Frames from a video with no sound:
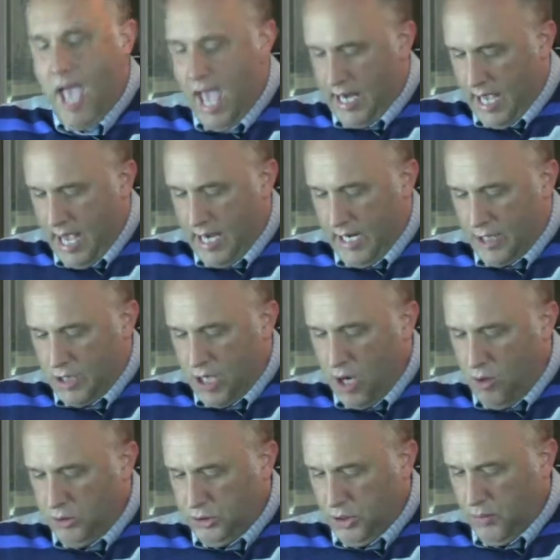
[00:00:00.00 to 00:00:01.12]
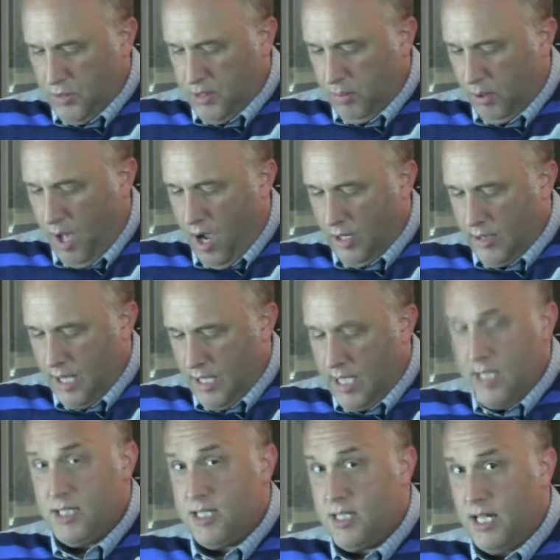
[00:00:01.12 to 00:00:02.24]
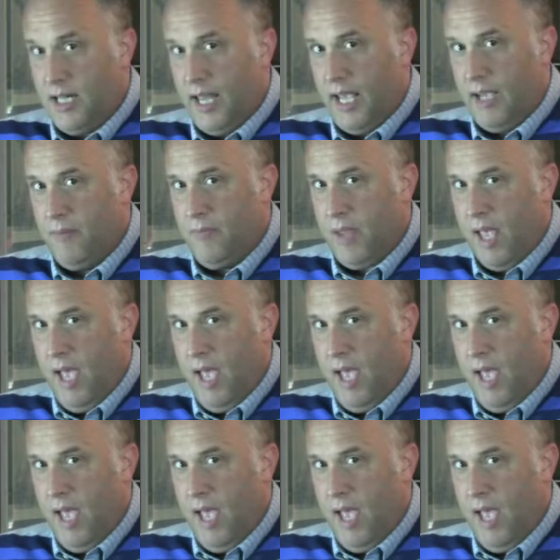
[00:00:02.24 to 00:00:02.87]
And I told you in the blog that instantly,